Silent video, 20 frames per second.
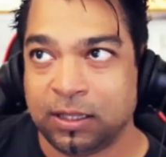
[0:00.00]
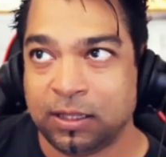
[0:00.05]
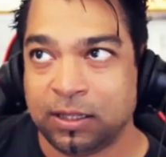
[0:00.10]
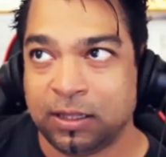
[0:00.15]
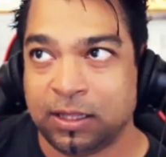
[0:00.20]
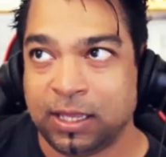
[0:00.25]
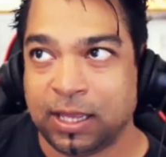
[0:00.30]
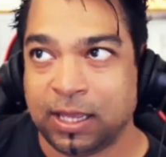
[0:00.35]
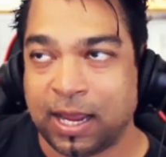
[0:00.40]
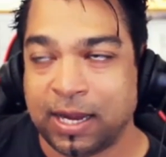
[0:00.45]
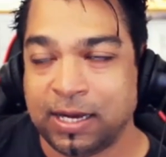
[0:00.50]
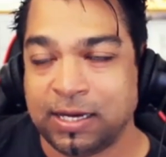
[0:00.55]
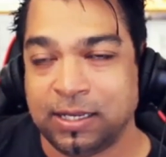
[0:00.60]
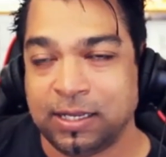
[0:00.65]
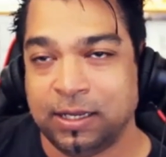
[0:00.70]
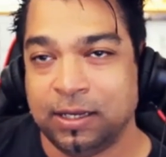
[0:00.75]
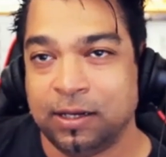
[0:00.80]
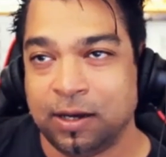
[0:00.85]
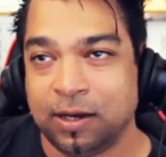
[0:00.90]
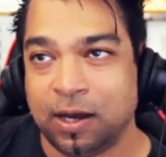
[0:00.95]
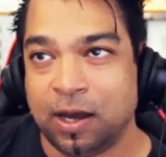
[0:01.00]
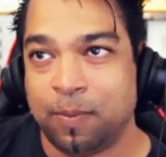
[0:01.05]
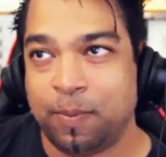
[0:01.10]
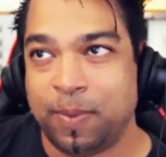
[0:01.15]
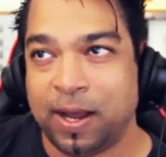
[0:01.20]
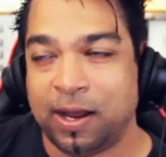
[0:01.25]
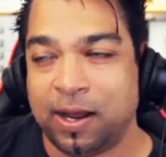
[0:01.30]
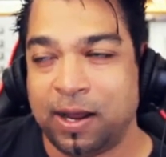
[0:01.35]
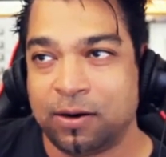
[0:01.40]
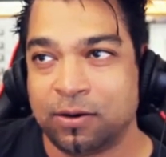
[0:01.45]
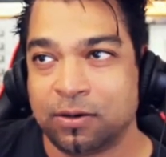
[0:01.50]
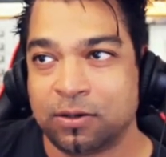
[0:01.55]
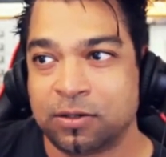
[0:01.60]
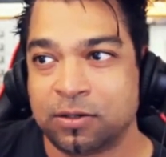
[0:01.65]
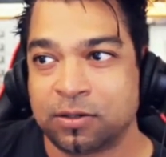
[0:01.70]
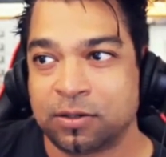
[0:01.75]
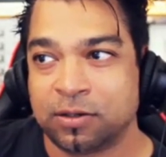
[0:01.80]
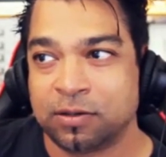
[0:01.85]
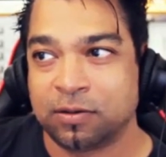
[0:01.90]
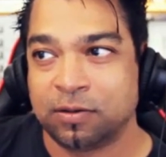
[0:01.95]
the idea
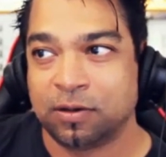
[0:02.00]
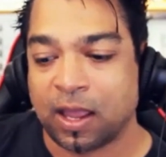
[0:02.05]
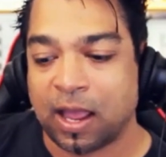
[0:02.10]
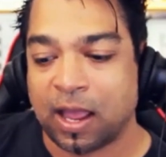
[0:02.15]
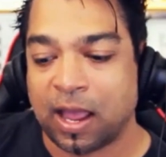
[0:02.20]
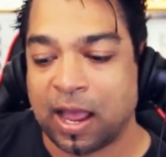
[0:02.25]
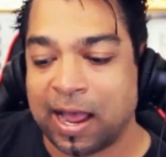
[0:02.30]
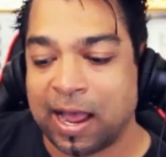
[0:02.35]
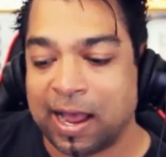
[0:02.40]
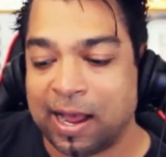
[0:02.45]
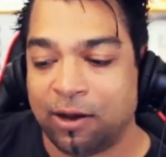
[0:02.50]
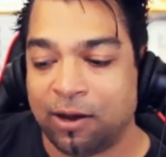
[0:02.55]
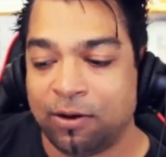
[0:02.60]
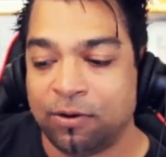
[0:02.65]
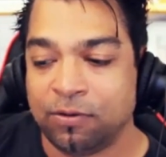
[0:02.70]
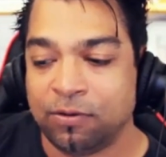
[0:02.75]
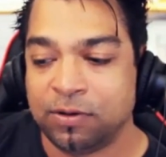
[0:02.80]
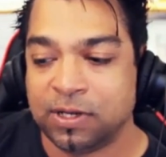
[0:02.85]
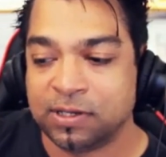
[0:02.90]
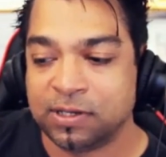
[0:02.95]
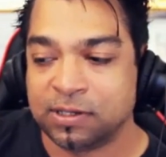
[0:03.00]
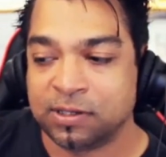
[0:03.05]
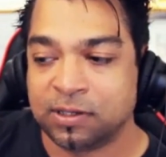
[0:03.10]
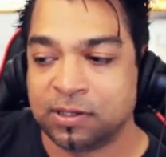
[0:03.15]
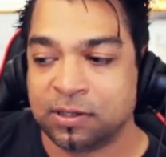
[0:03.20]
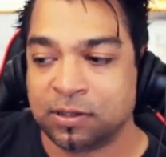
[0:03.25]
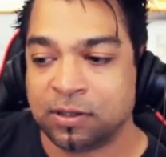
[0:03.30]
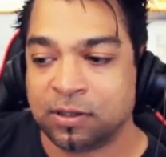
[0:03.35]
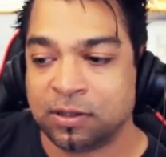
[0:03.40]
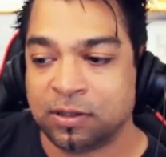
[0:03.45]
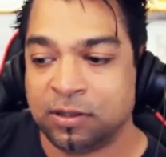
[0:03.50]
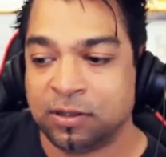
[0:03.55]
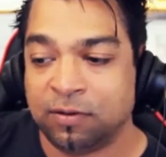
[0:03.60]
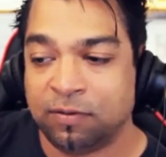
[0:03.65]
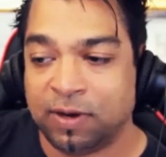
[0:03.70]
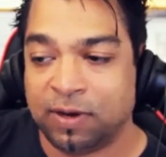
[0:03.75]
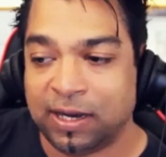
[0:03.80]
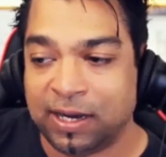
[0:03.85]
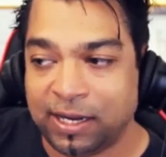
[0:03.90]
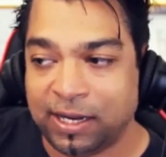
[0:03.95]
about how does the
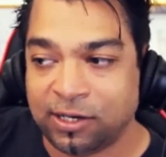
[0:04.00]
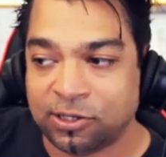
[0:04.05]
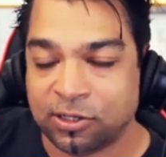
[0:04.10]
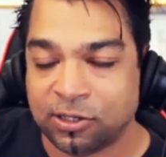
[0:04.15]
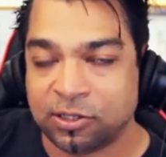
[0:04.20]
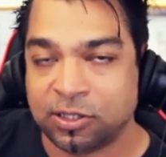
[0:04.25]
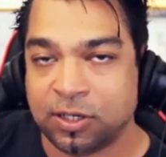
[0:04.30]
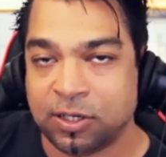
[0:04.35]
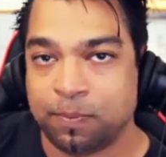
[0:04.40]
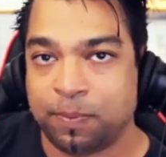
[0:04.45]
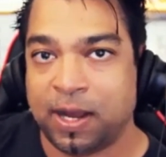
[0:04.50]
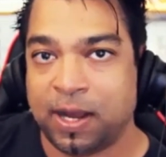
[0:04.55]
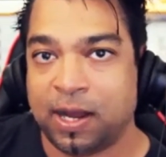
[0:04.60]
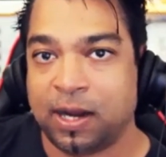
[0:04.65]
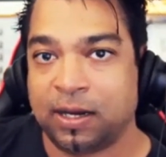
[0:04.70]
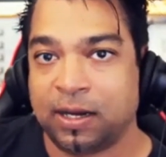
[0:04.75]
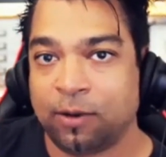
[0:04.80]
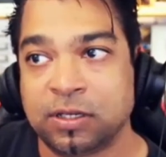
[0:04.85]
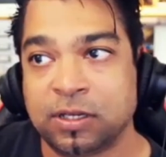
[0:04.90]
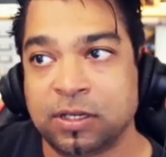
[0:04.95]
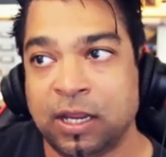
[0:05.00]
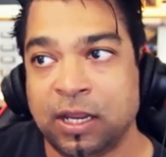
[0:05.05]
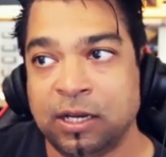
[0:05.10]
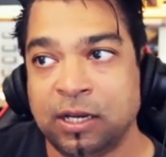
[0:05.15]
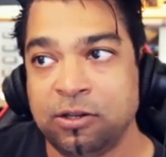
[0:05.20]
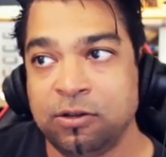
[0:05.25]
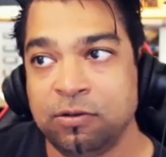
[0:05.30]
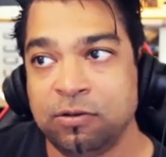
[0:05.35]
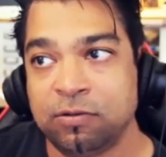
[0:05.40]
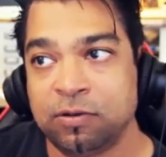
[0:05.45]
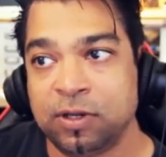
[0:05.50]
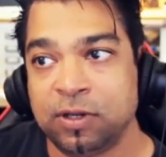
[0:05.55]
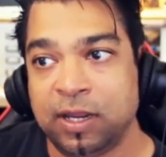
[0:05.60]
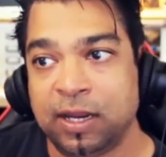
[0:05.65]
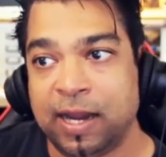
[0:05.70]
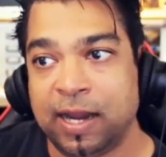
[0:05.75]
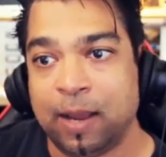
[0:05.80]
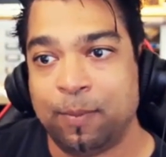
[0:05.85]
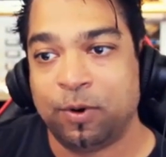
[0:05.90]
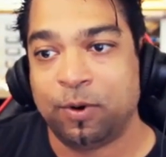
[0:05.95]
relationship part, like, can you
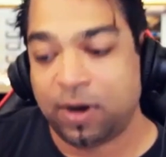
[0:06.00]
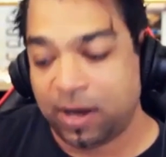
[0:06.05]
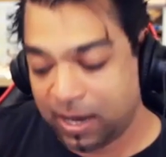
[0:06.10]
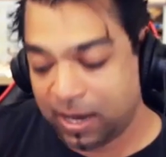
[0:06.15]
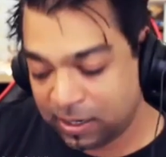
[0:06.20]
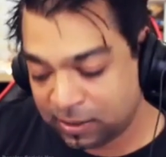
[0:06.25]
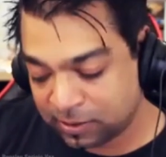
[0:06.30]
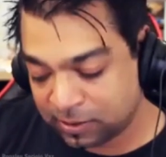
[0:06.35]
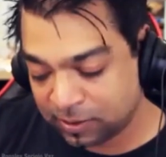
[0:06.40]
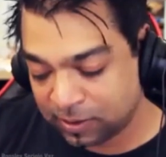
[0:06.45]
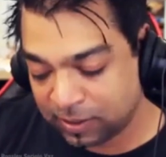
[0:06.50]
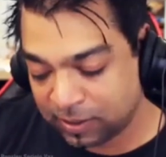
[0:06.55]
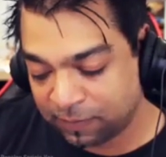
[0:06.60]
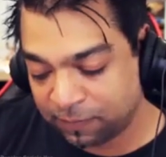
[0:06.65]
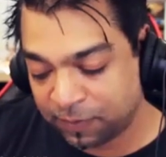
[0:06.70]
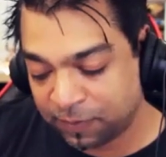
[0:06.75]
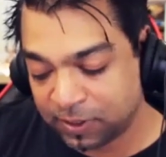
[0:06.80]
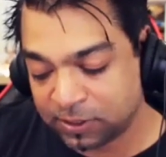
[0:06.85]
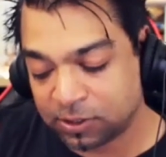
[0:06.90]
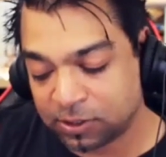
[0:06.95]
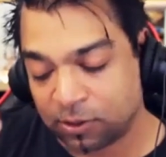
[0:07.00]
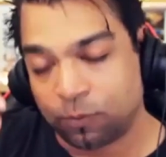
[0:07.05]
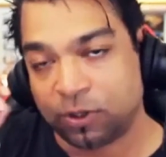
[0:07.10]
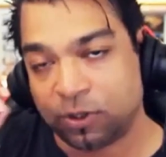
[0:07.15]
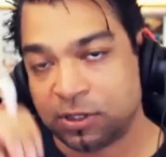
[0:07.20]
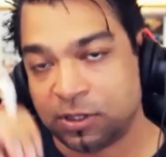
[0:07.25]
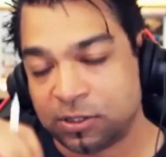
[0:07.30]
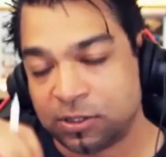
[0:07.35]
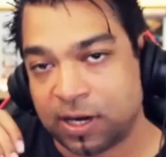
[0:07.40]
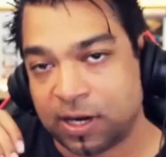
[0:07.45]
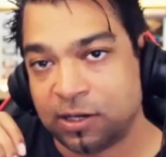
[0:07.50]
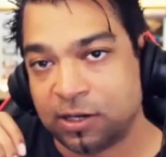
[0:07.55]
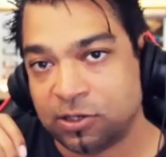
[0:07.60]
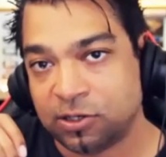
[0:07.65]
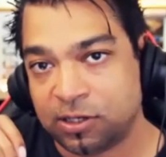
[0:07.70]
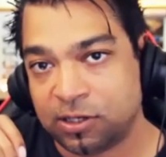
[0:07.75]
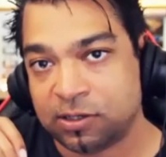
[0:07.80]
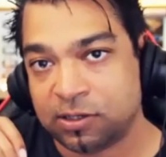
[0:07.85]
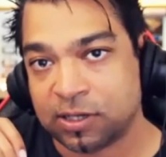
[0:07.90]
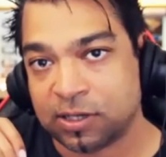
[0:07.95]
elaborate first on what the
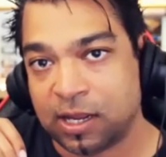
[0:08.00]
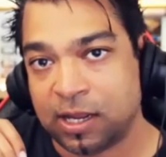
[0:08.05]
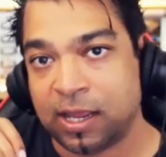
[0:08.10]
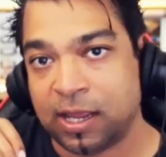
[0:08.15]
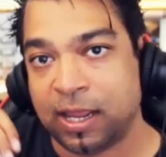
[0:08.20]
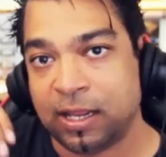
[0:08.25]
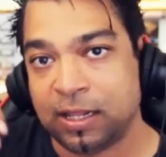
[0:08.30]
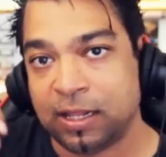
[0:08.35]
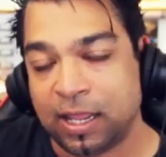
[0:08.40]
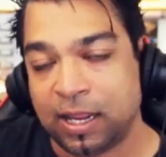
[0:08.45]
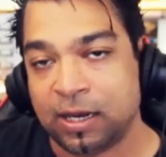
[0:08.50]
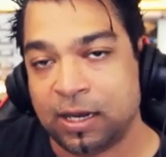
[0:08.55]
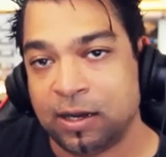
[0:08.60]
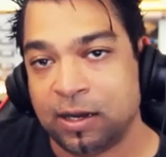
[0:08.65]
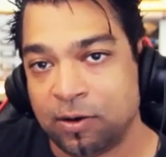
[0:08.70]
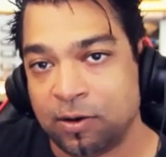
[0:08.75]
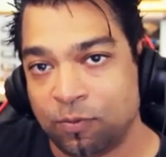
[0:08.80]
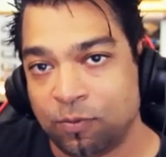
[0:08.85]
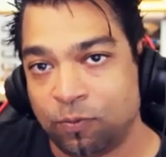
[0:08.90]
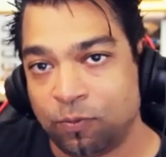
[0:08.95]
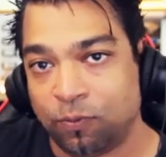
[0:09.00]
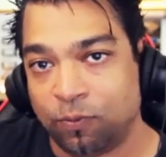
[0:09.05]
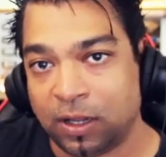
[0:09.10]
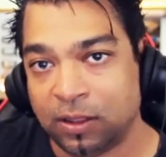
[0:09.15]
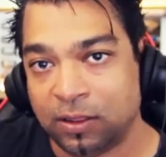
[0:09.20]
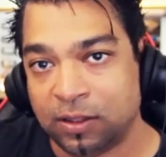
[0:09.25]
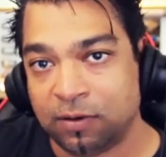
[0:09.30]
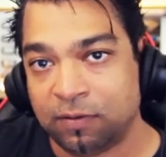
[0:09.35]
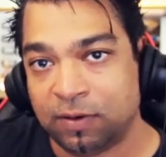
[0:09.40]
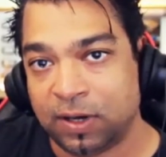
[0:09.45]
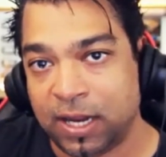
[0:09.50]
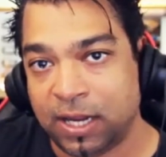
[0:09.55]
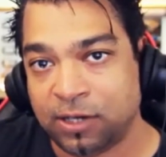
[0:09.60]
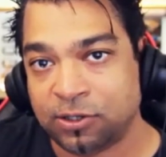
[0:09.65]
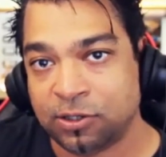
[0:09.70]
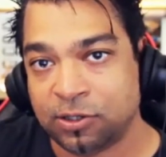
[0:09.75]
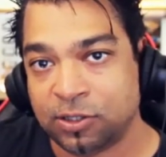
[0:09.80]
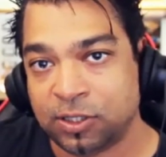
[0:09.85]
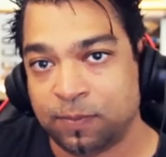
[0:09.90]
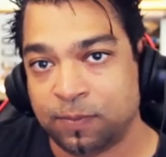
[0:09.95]
strategies are and then the
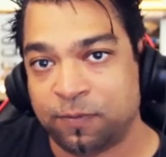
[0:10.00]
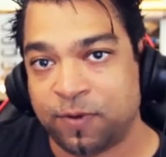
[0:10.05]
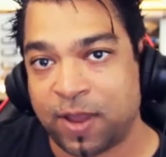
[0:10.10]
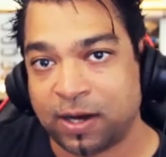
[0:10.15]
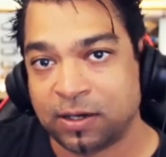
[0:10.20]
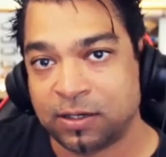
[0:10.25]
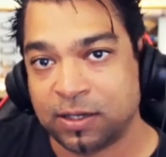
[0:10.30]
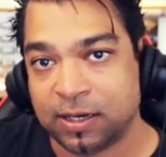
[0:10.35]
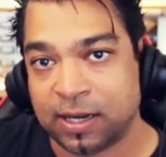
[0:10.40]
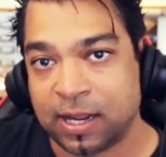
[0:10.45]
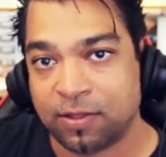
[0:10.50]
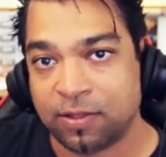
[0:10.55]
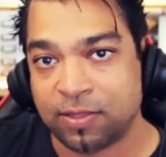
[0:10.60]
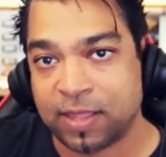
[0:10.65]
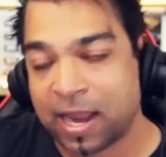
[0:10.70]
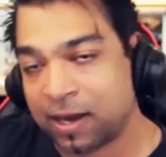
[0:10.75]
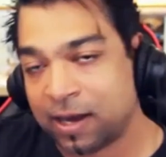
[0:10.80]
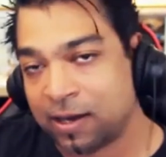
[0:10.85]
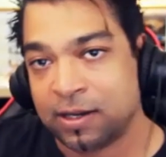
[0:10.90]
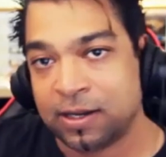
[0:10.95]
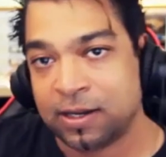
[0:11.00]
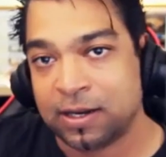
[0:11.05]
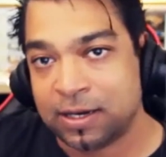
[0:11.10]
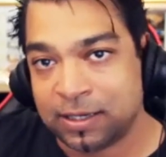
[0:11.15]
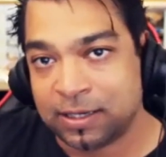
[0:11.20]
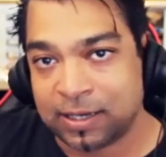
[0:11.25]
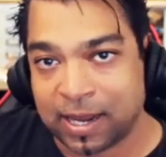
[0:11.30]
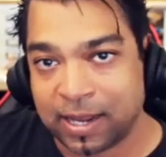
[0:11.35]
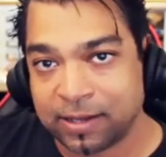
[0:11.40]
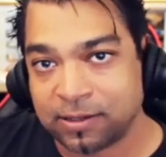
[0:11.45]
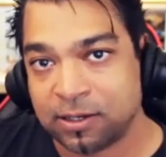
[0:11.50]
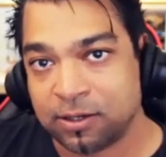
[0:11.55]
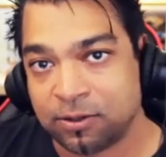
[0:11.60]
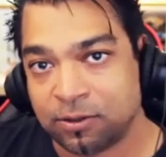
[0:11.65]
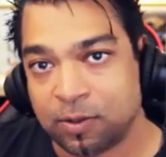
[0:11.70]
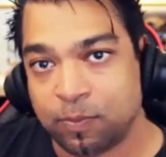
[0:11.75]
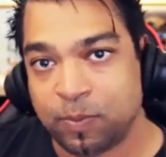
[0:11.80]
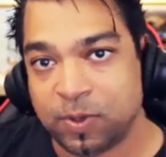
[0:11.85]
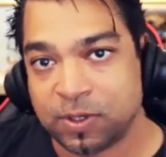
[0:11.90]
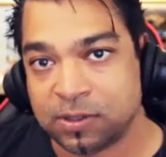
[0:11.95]
relationship factor and how that ties into
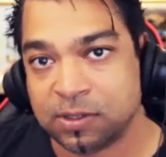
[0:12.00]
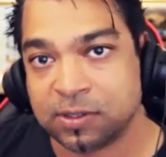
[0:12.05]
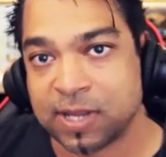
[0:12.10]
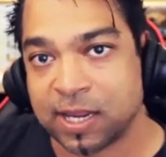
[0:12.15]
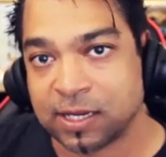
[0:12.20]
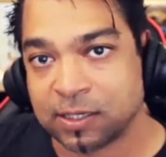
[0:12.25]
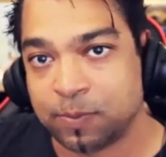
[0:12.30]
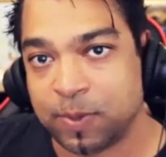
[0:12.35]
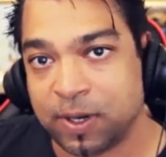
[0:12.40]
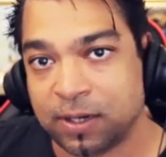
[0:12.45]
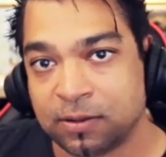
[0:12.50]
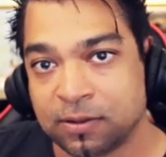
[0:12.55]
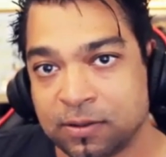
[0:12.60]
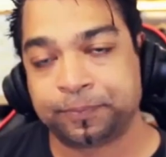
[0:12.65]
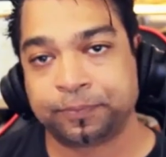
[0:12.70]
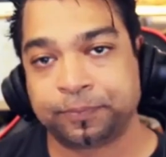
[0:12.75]
the business aspect?